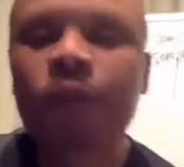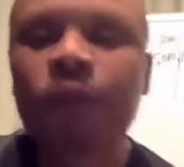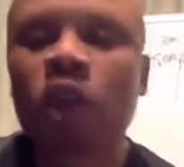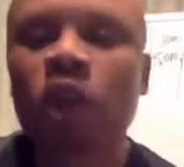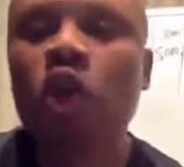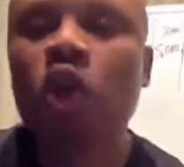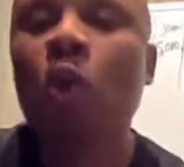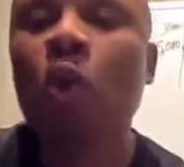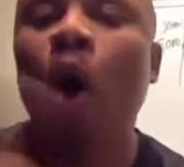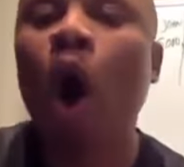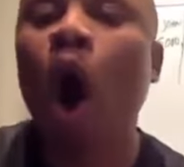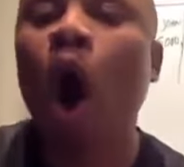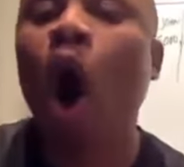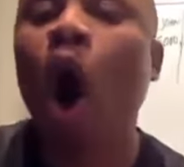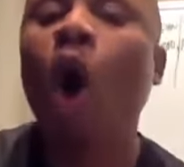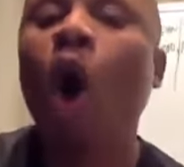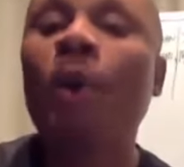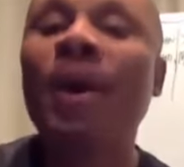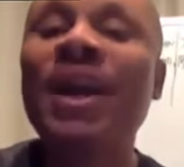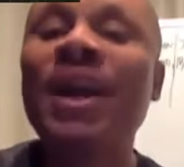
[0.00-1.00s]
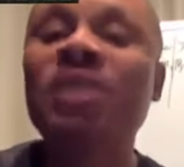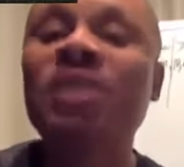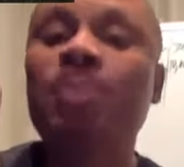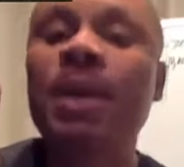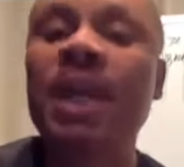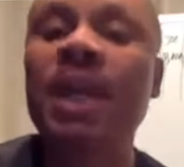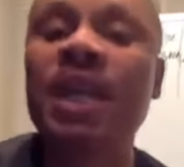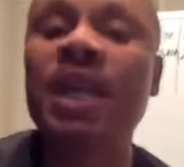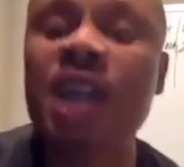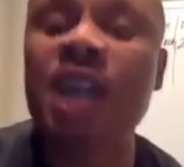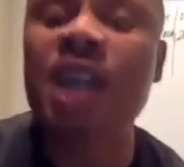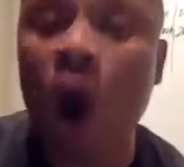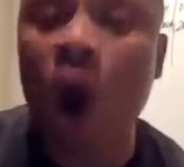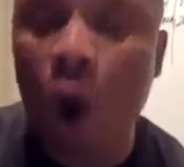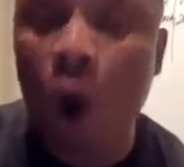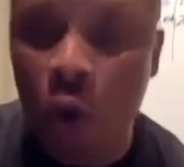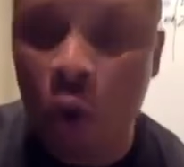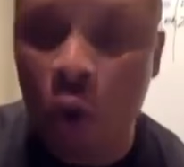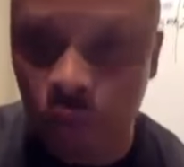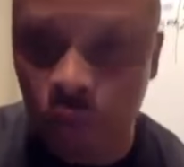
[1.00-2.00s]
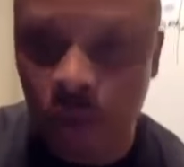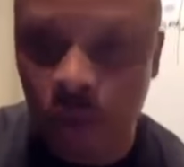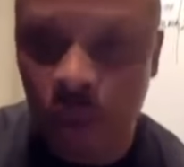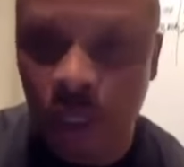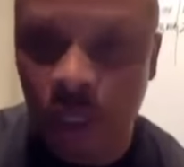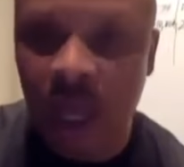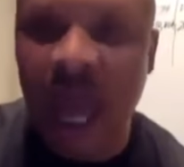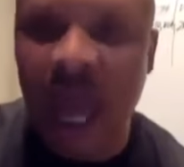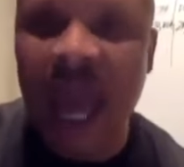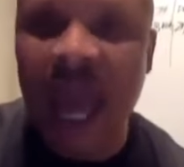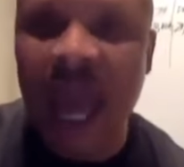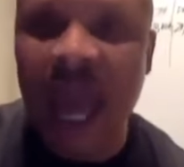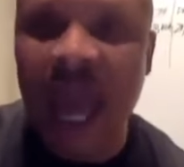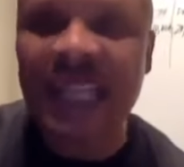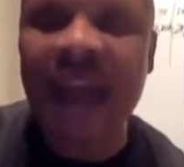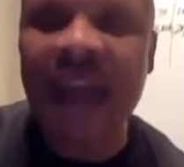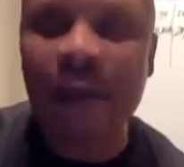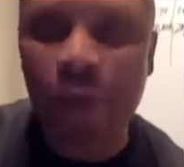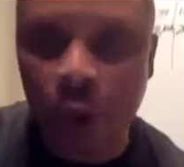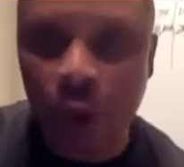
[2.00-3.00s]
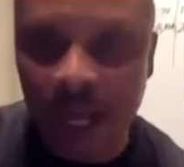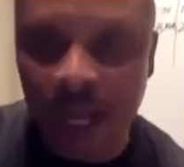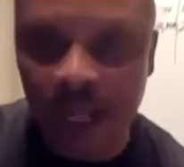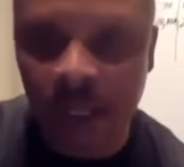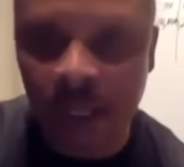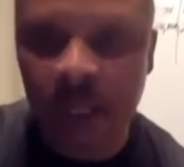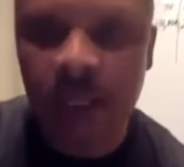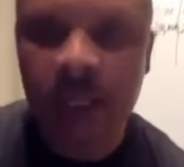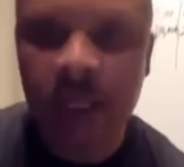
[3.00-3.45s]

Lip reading: You will always be known at that rank.